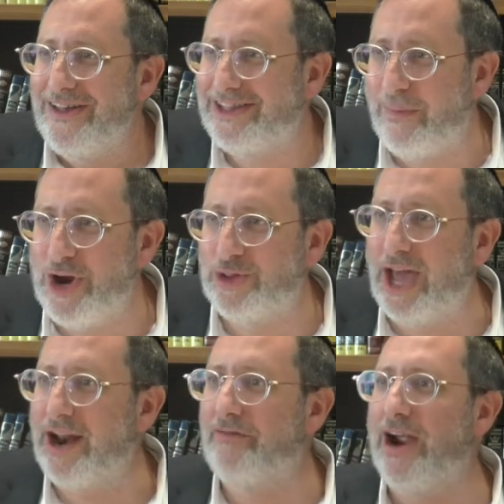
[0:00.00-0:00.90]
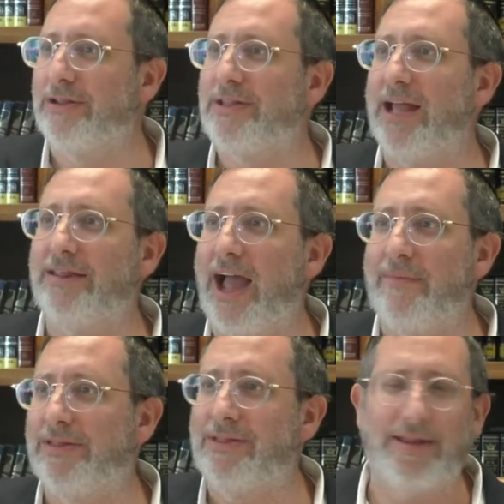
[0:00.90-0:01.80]
Someone who's done an Aver 10
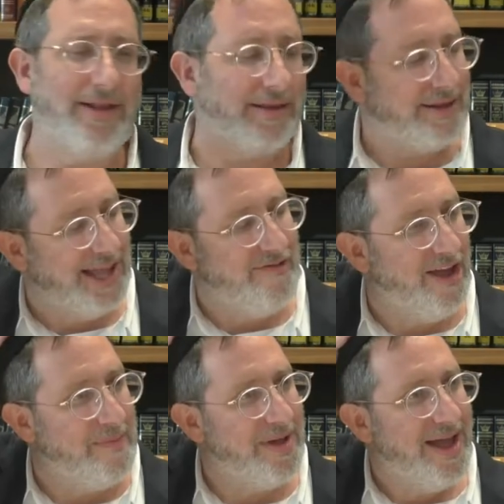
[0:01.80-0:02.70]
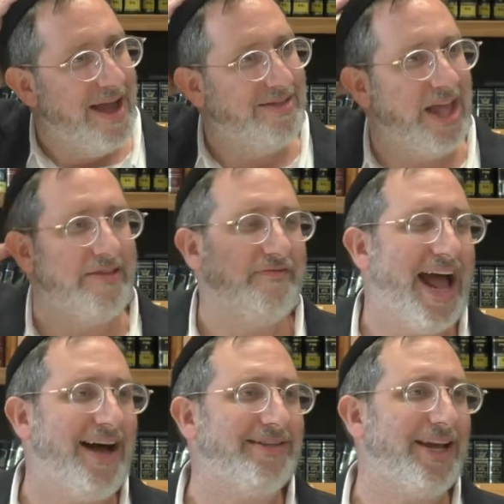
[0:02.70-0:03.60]
times doesn't
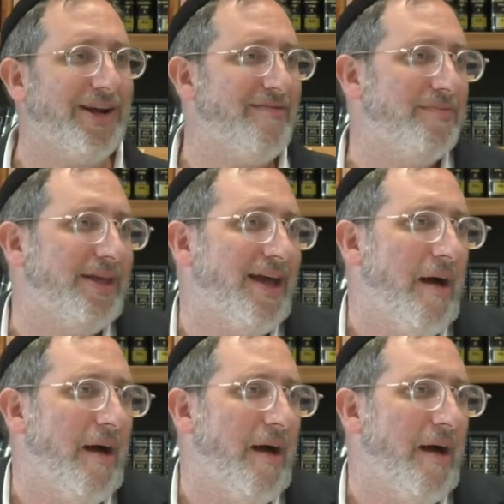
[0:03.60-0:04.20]
validate or give him the